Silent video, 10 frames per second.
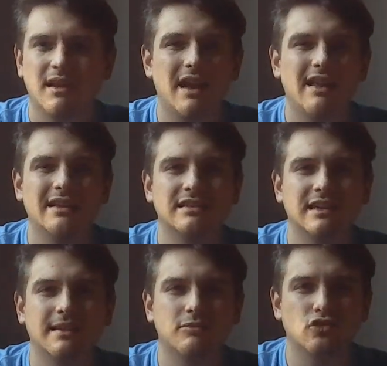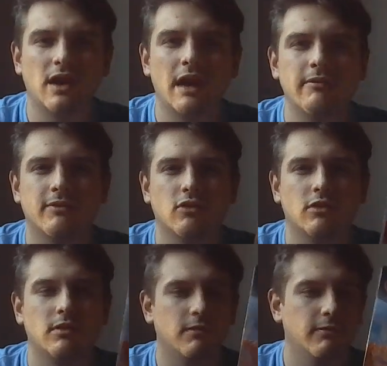I like to see them try with,
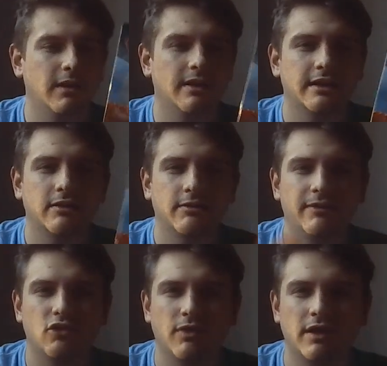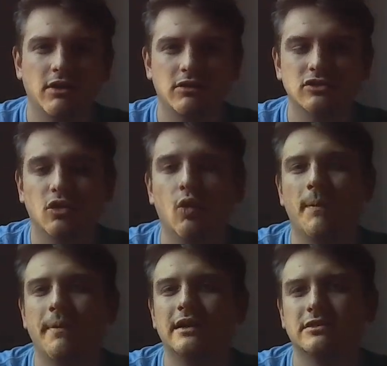well, like with critters
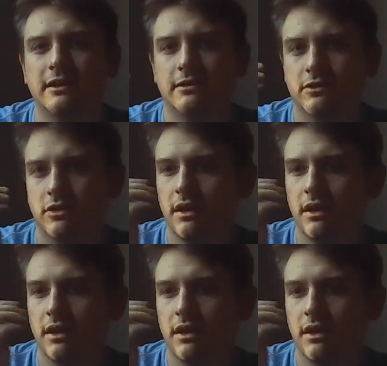or basically